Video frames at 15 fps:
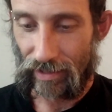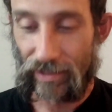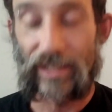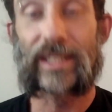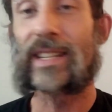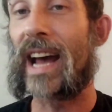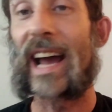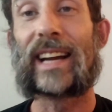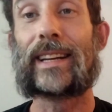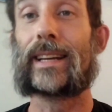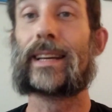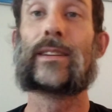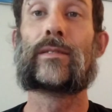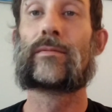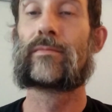At least I
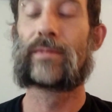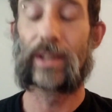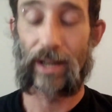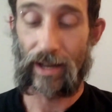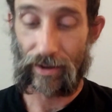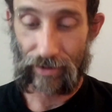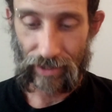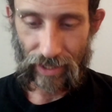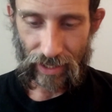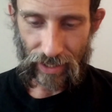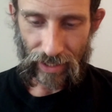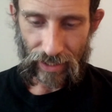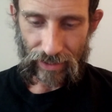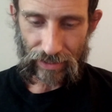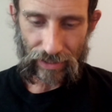did,
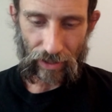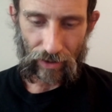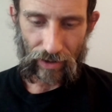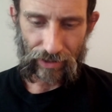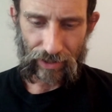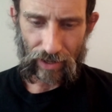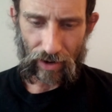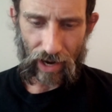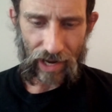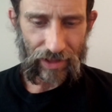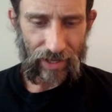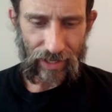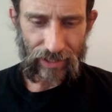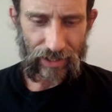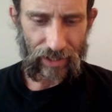So, I
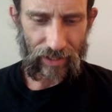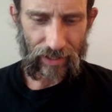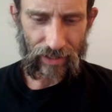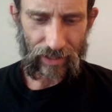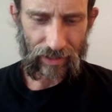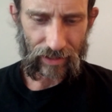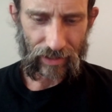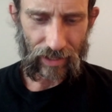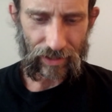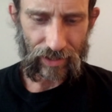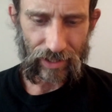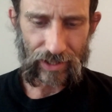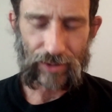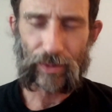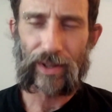think it's
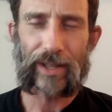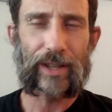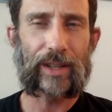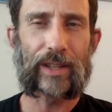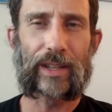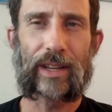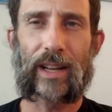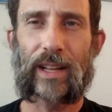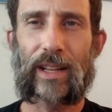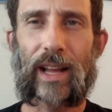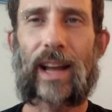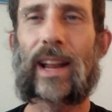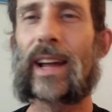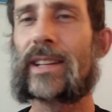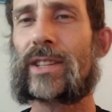really good. And
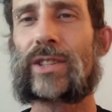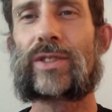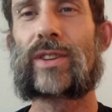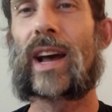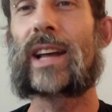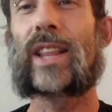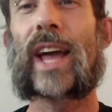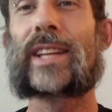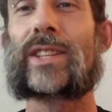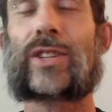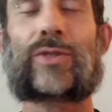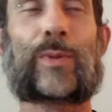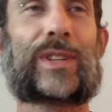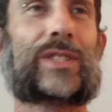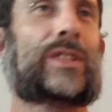I like the
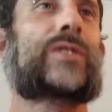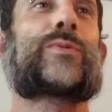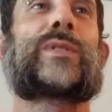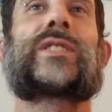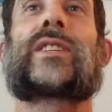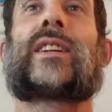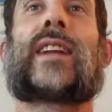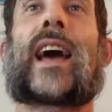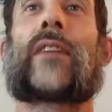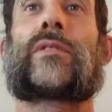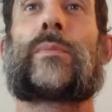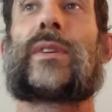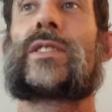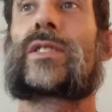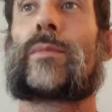twist. The twist didn't have
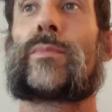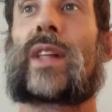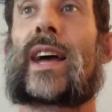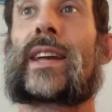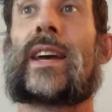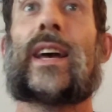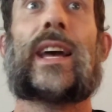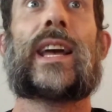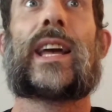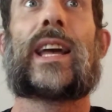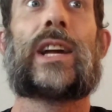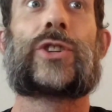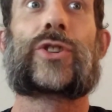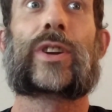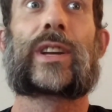to be some, like,
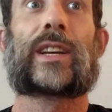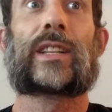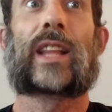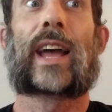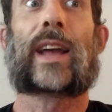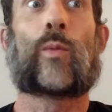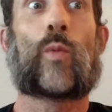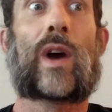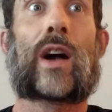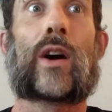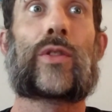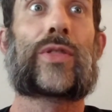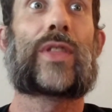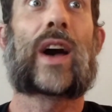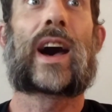intricate, like, well
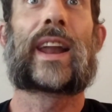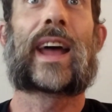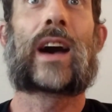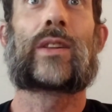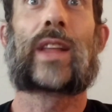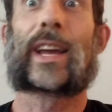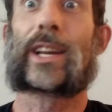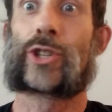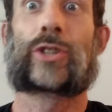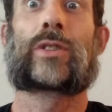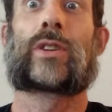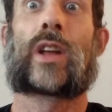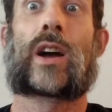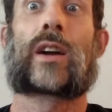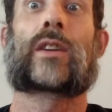thought out, like,
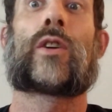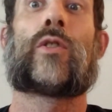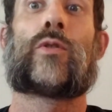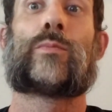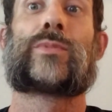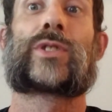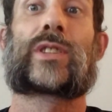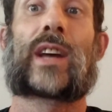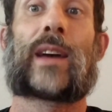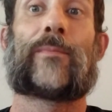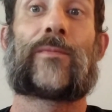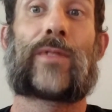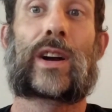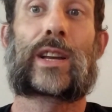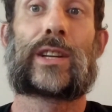Sherlock Holmes
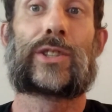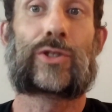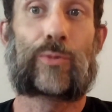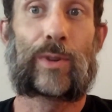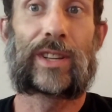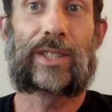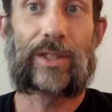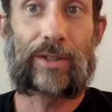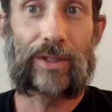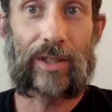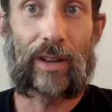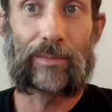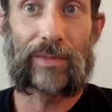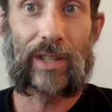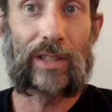type fucking twist or
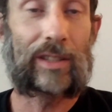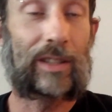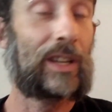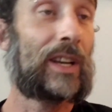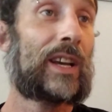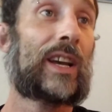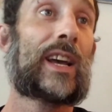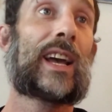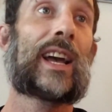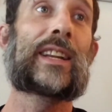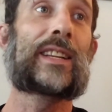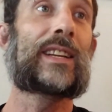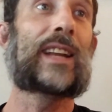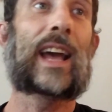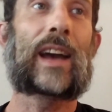something. It
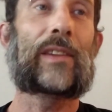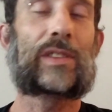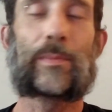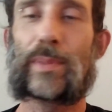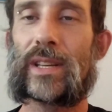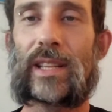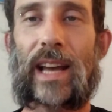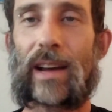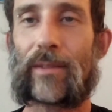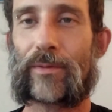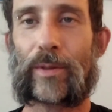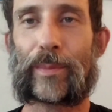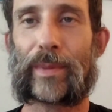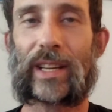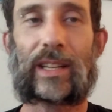didn't have to be that
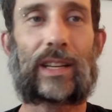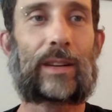for me.